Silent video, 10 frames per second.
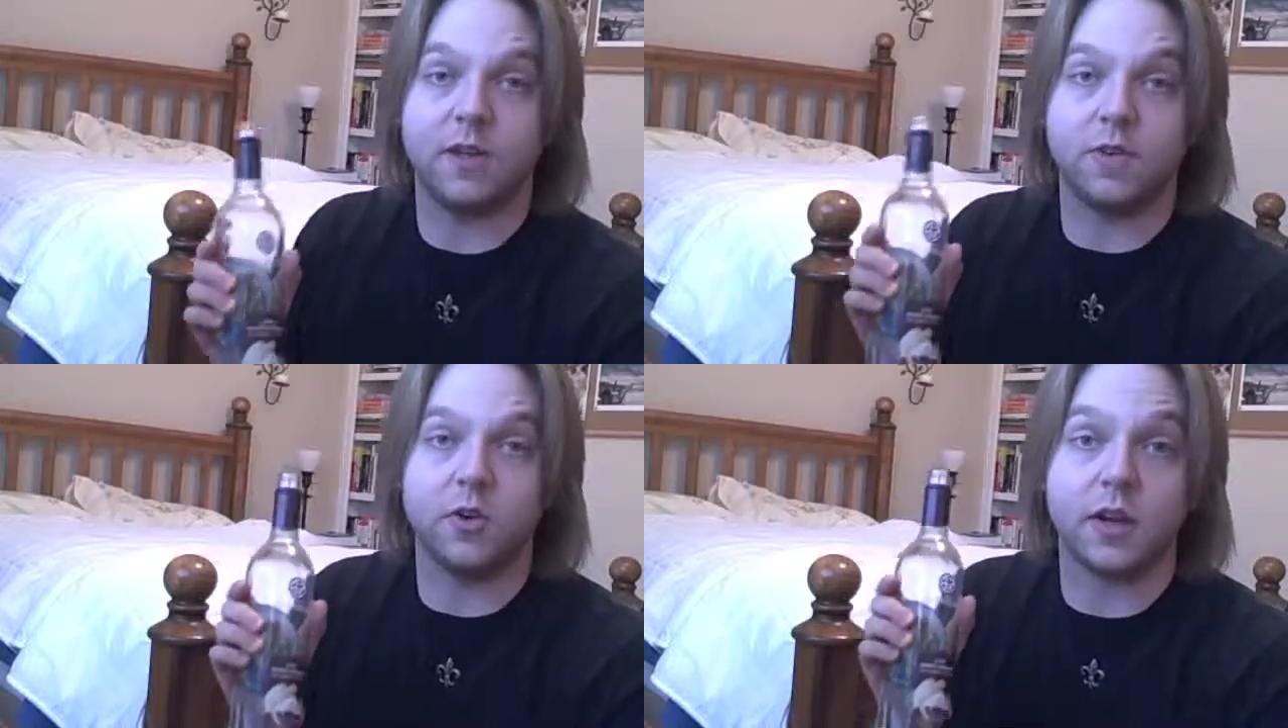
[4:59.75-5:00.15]

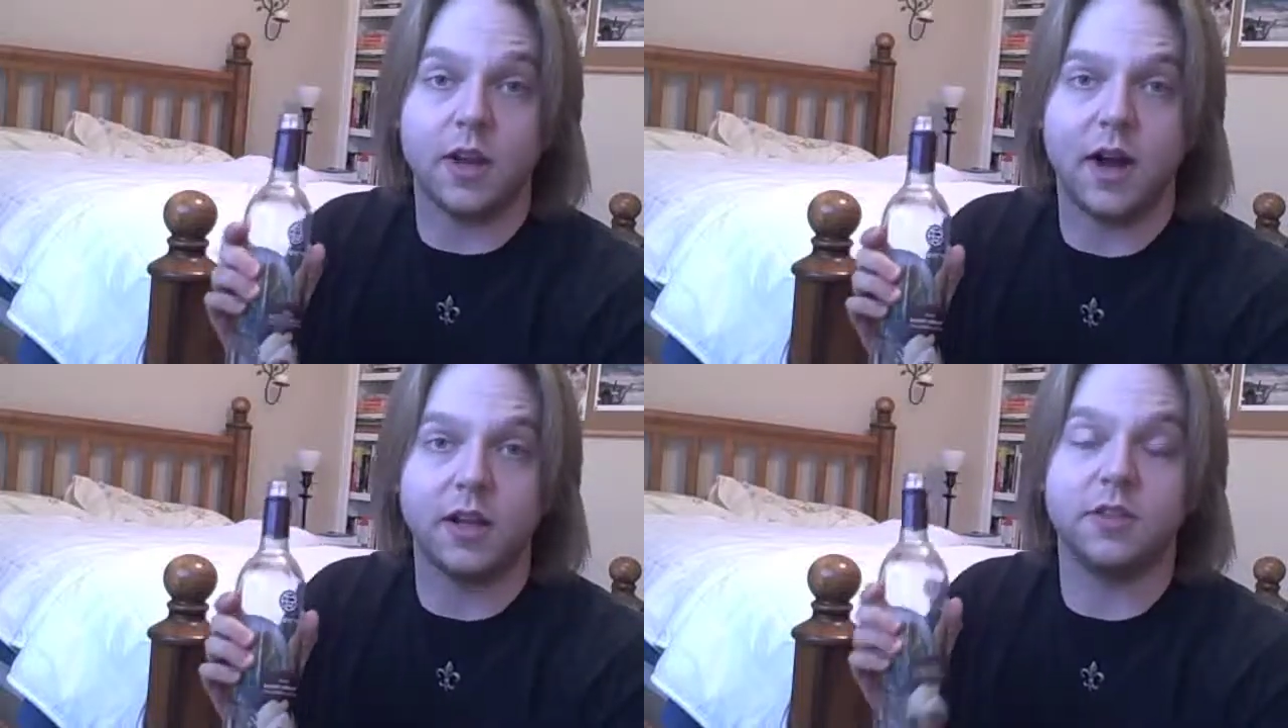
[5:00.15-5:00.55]
If you're in
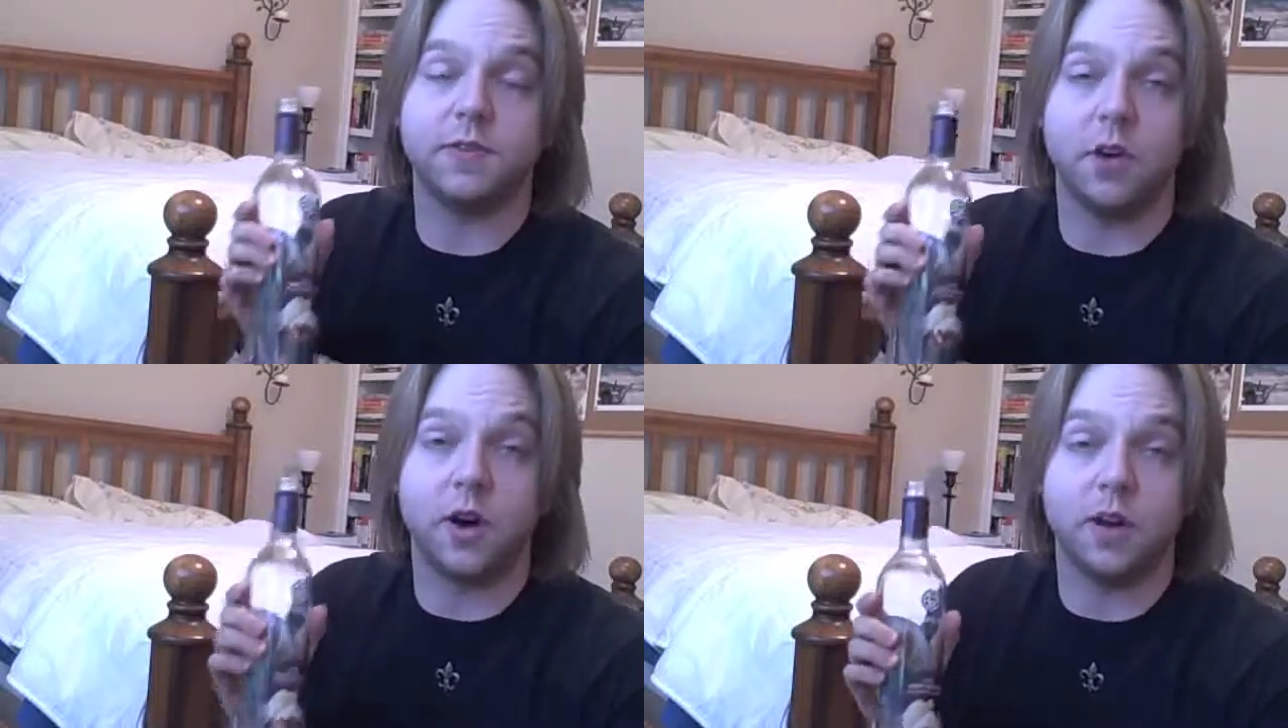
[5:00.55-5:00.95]
college,
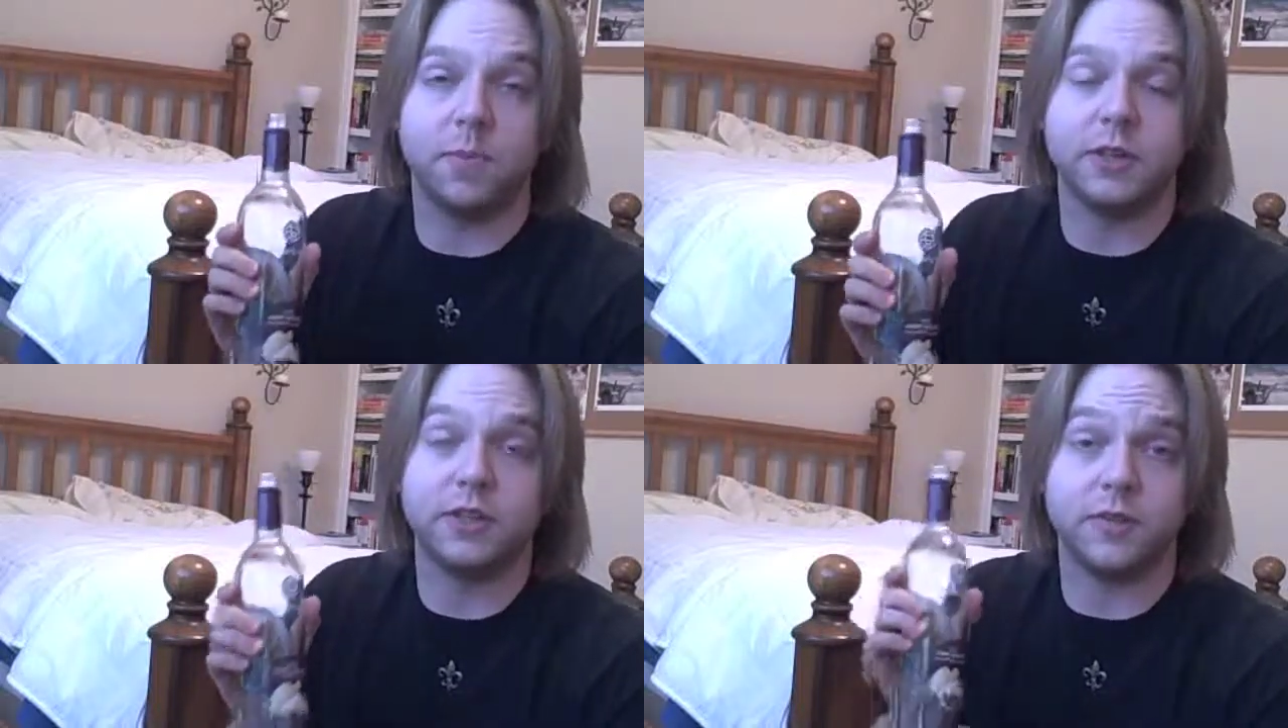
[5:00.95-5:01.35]
if you're on a
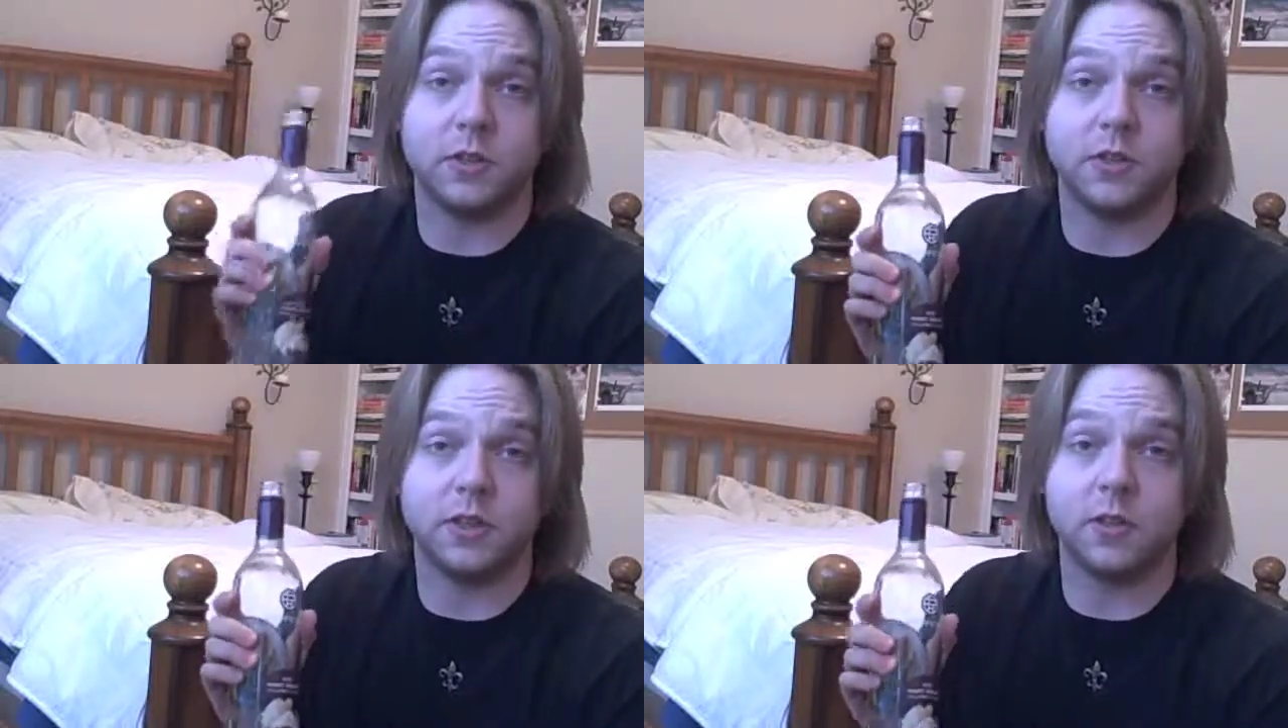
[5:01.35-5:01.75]
budget, if
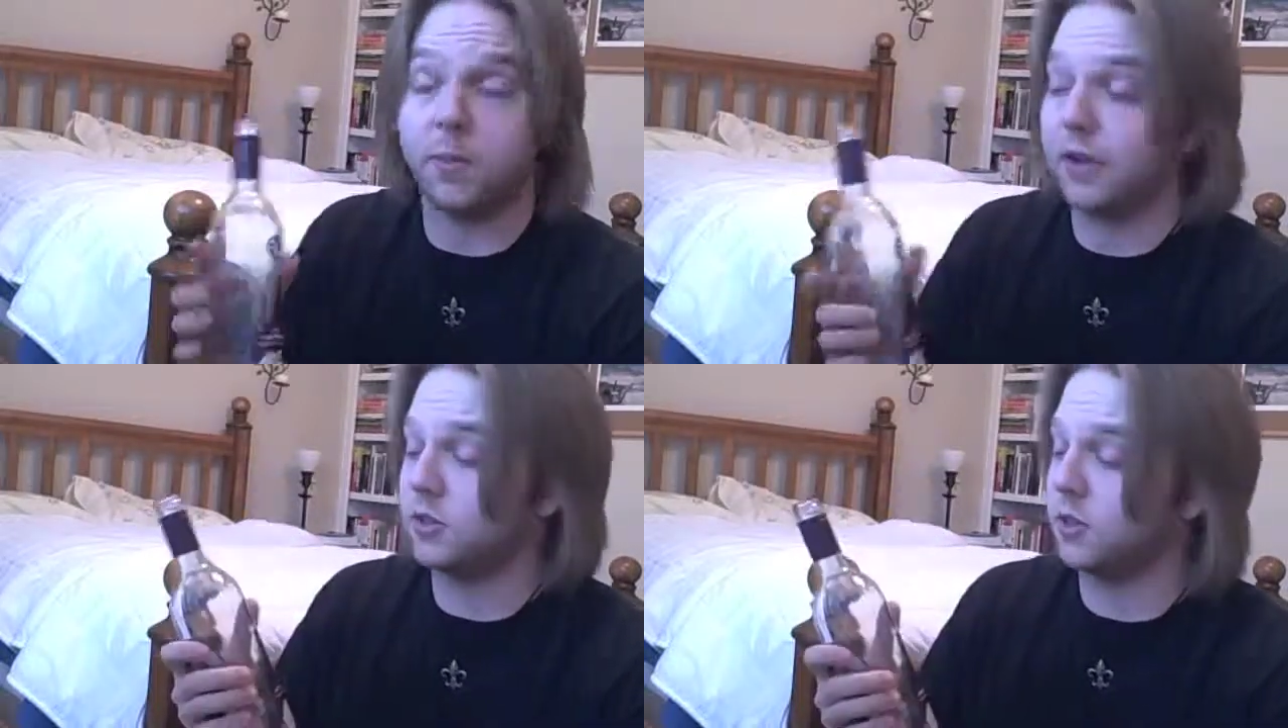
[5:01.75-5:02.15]
you're a single
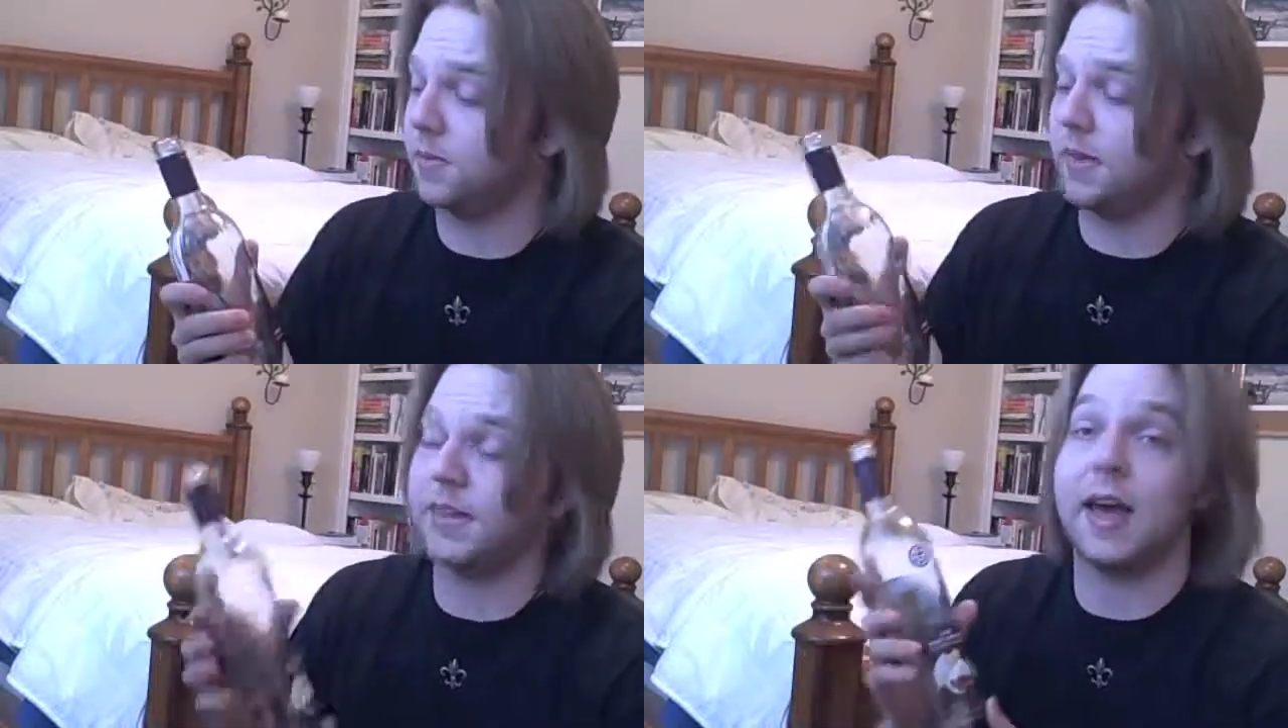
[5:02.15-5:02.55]
batch or
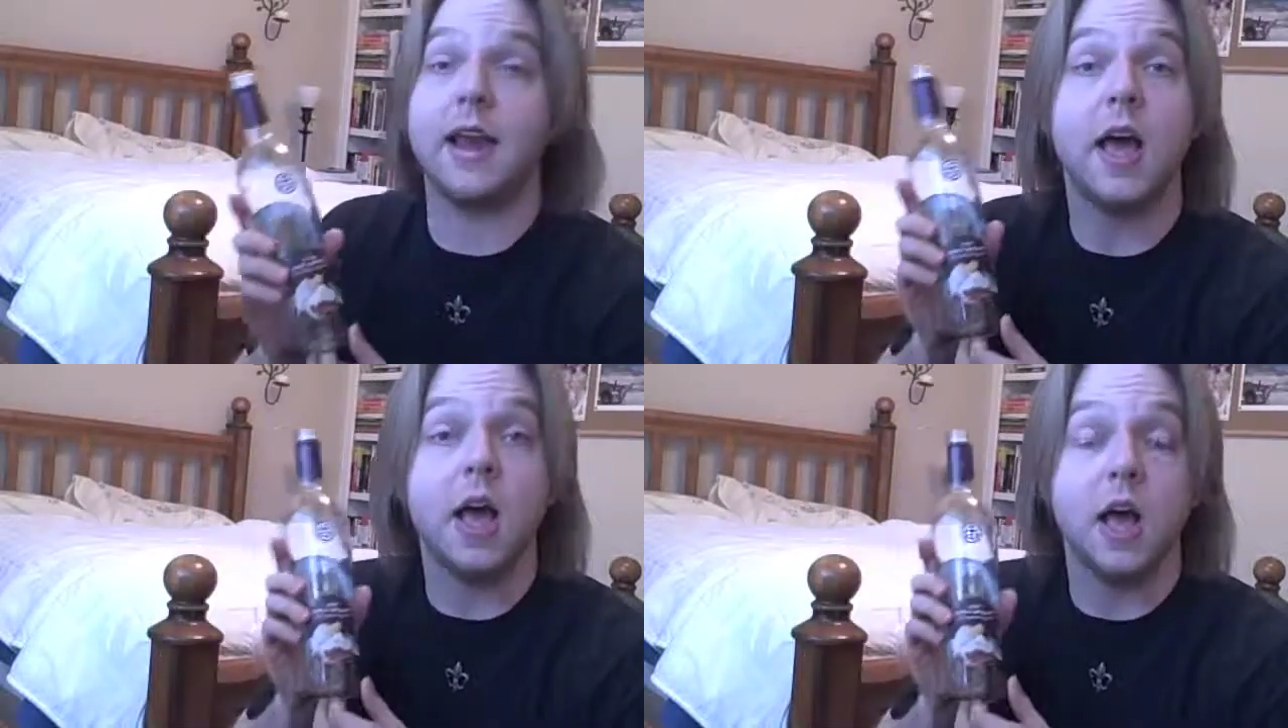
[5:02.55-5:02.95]
something like that,